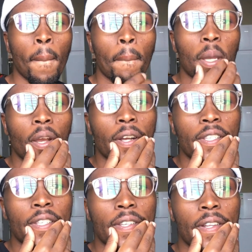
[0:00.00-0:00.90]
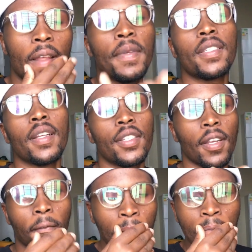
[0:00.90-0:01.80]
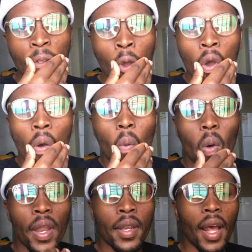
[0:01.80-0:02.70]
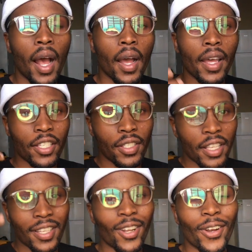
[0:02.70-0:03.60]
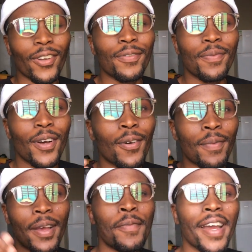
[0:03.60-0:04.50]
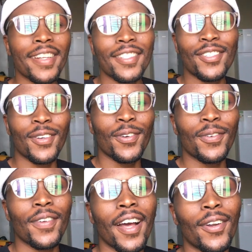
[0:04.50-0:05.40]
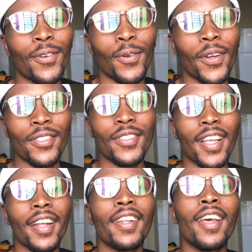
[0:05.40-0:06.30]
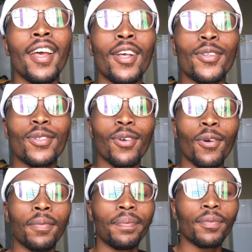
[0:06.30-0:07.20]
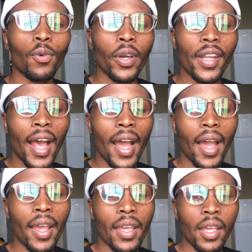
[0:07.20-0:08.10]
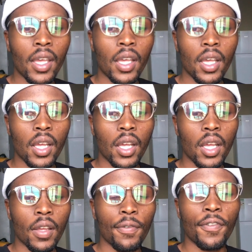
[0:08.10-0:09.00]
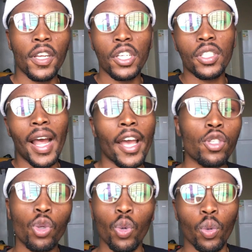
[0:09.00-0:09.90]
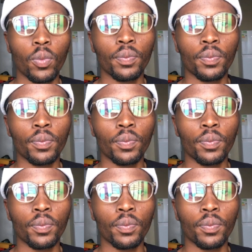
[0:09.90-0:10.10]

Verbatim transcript: because let me start here when i there's a lot of on my mind so i don't know where to start so when i finished high school